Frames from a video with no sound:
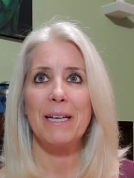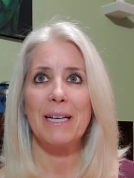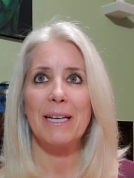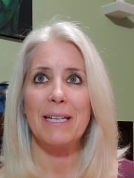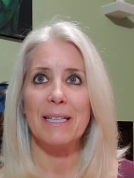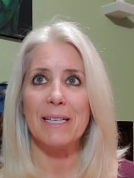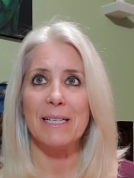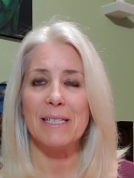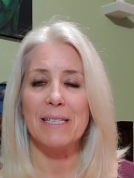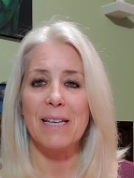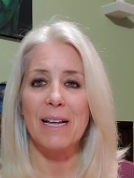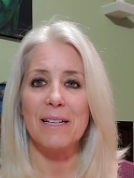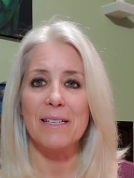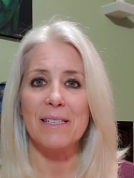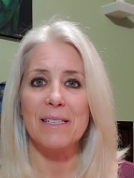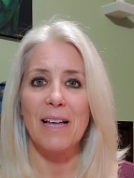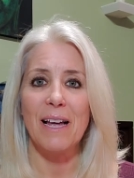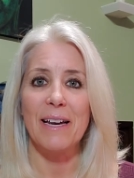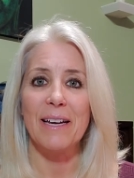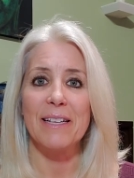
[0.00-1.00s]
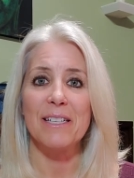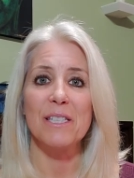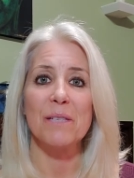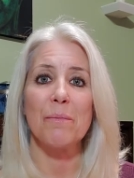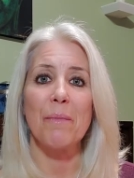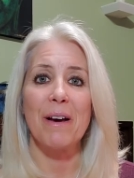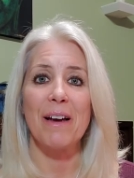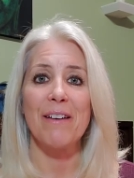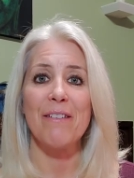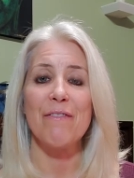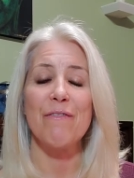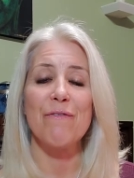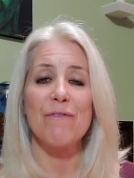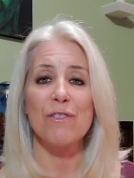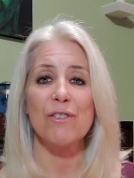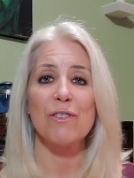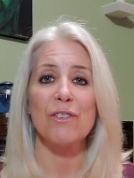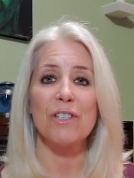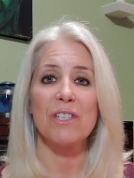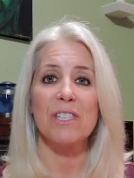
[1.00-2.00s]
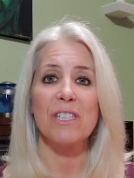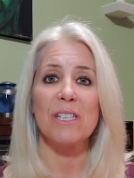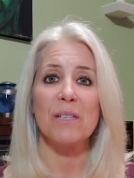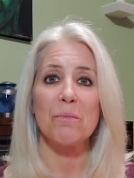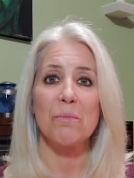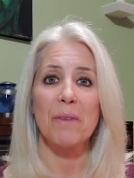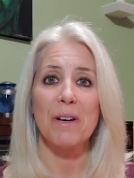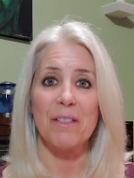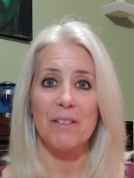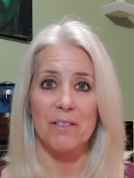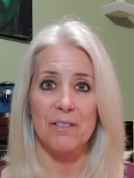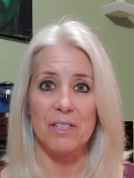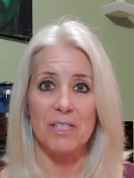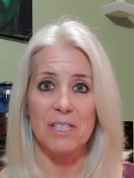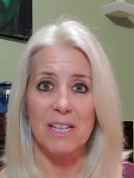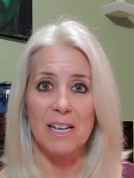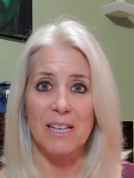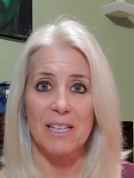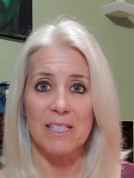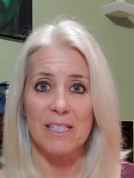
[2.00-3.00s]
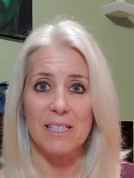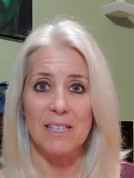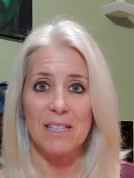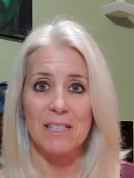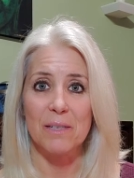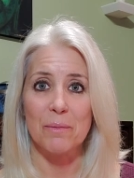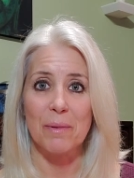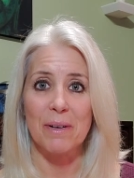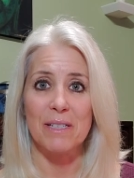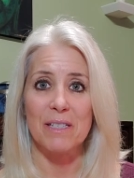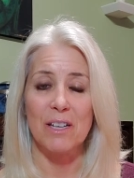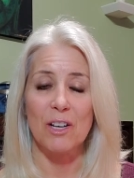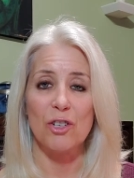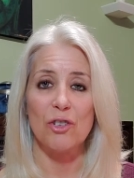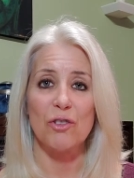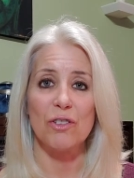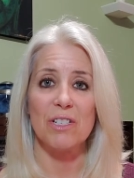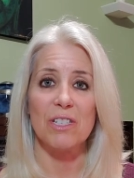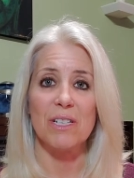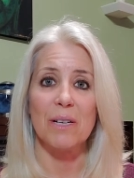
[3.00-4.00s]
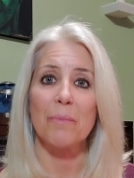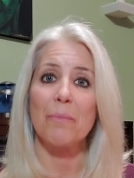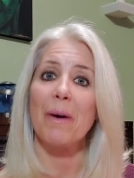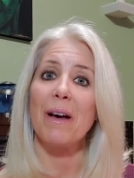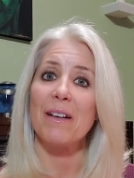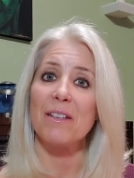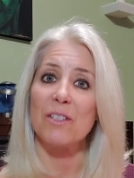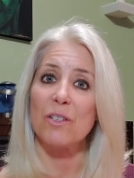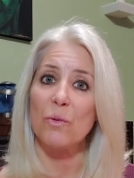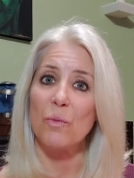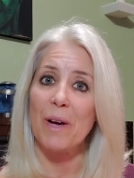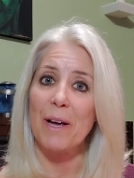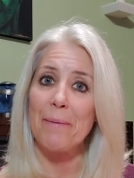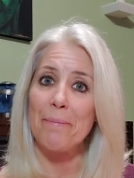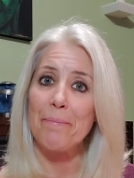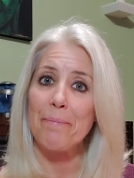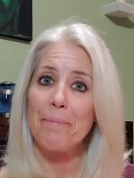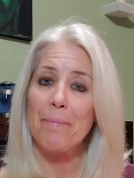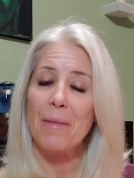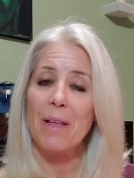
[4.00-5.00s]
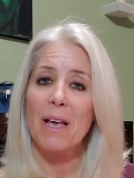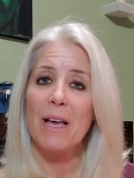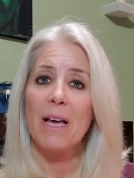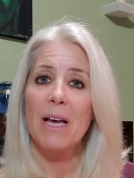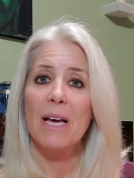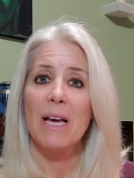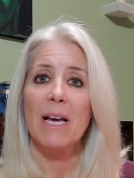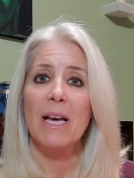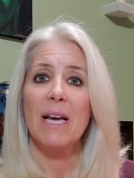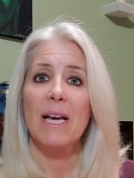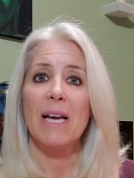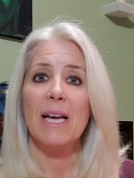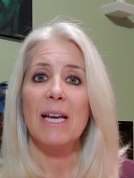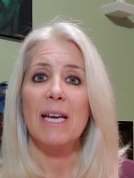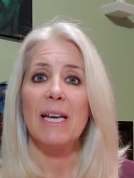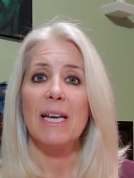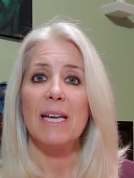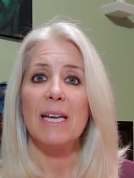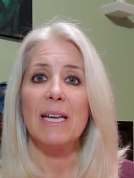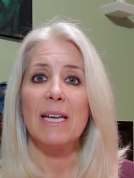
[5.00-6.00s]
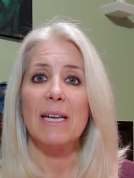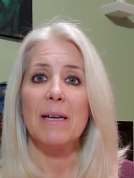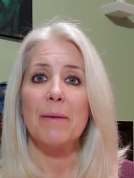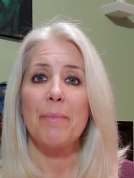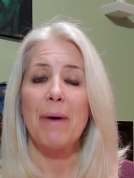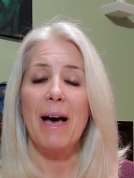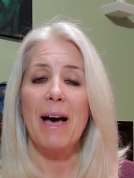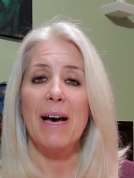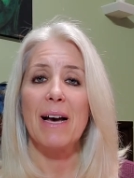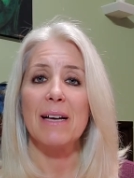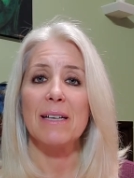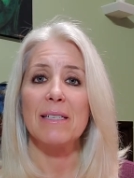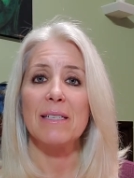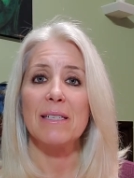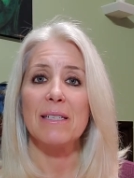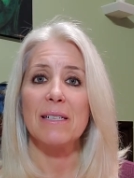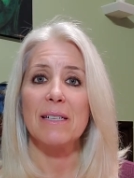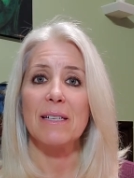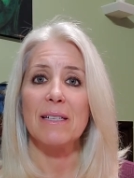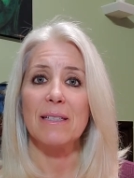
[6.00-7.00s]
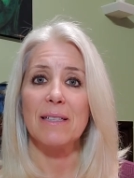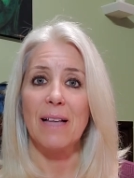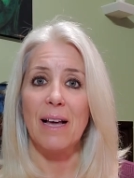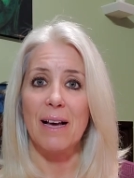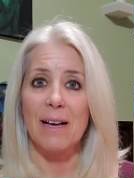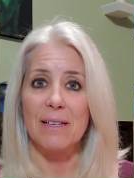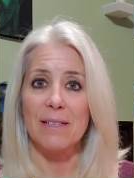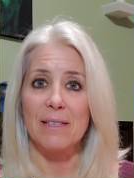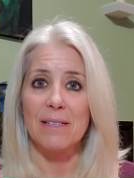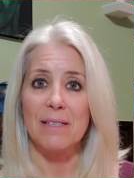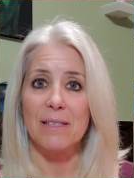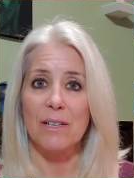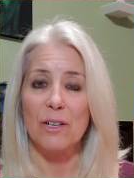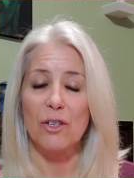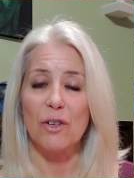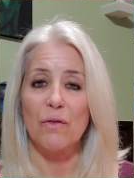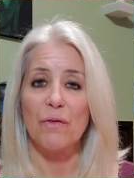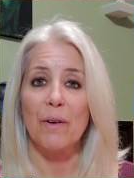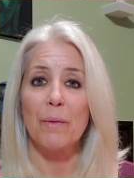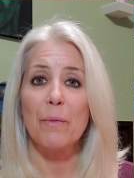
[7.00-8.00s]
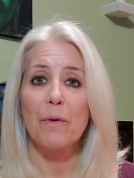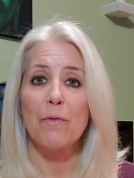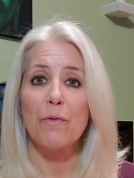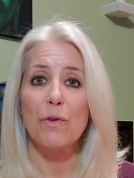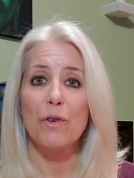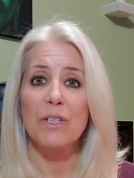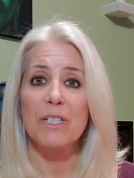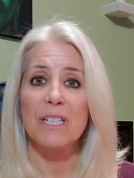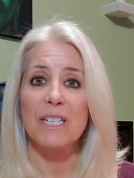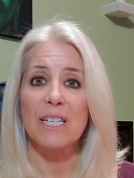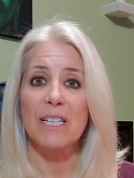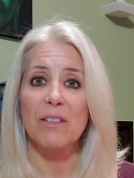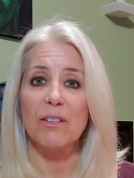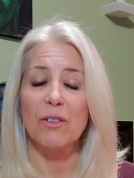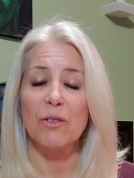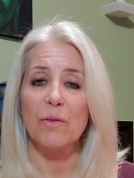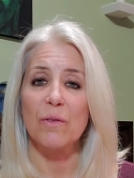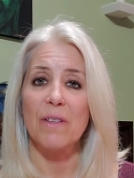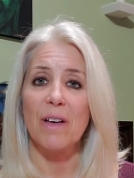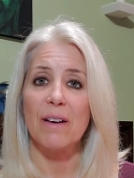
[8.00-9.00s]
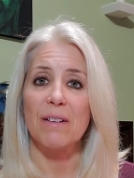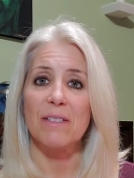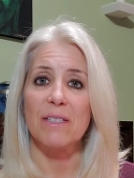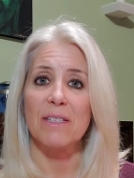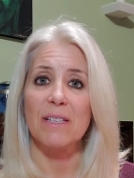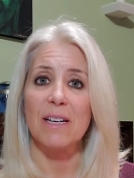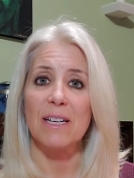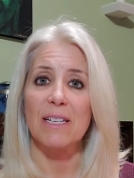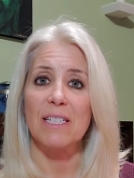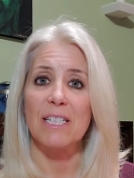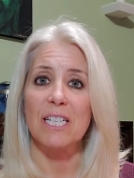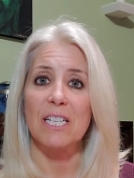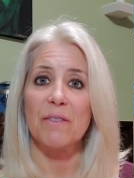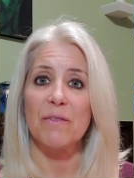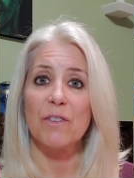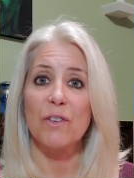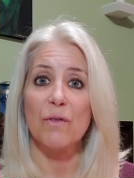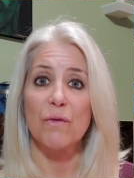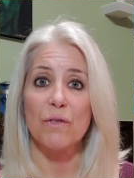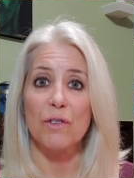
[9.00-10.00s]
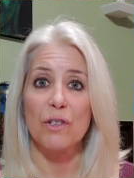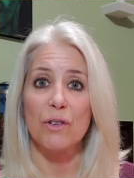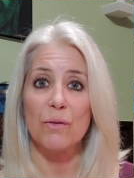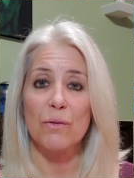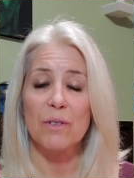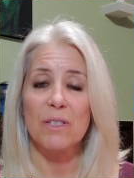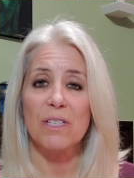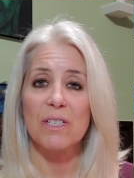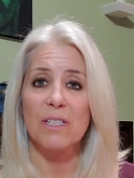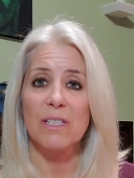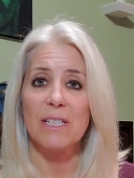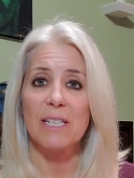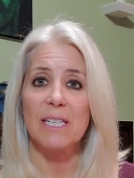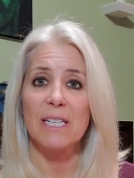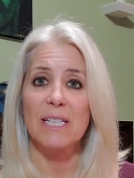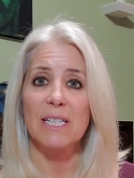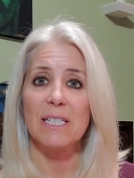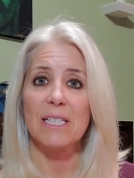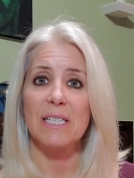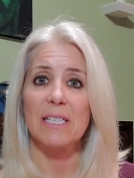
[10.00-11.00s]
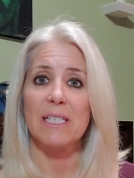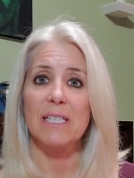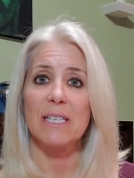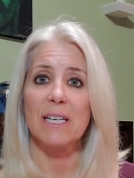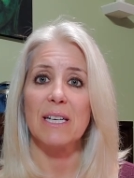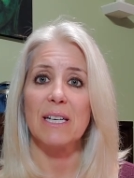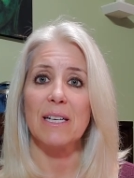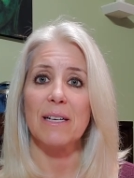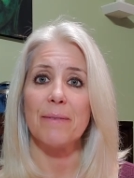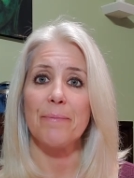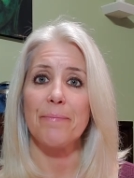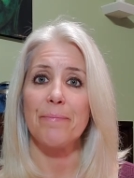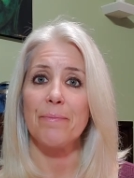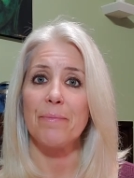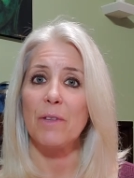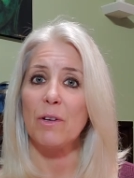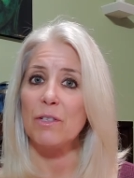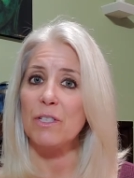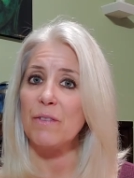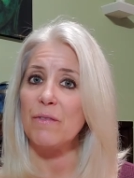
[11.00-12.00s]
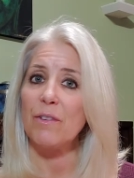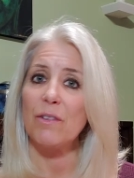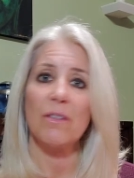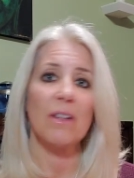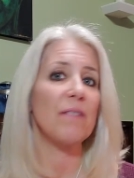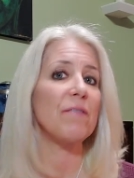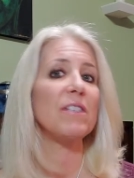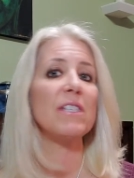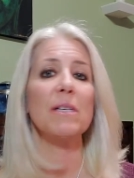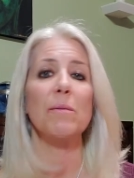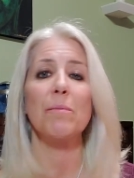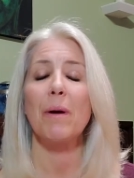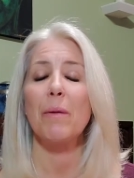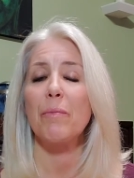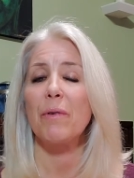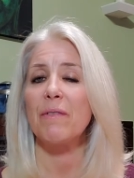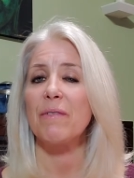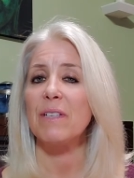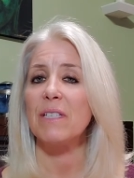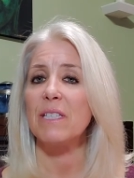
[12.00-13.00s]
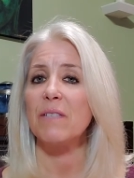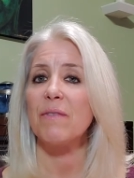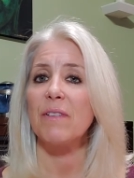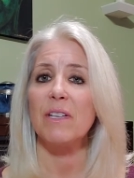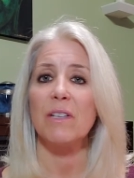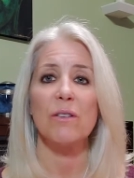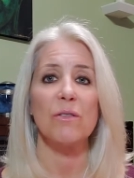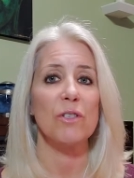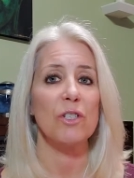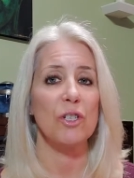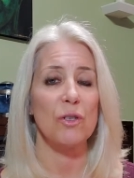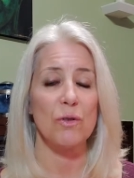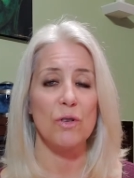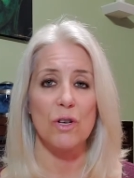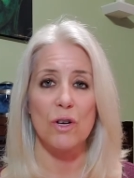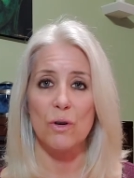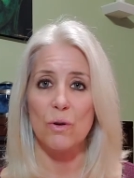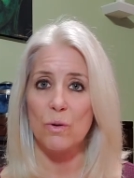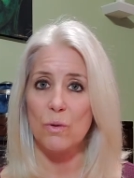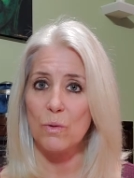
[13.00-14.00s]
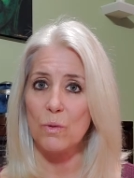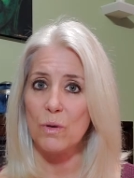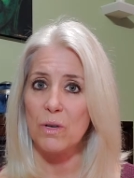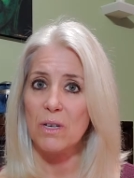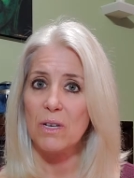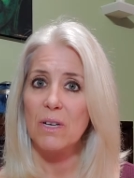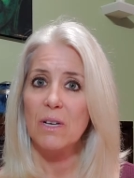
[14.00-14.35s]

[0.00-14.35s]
in the sense that it's my first Mother's Day since my son Tristan passed away. He passed last November 14th, 2019, of an overdose. And um, those of you that have seen my previous videos, you know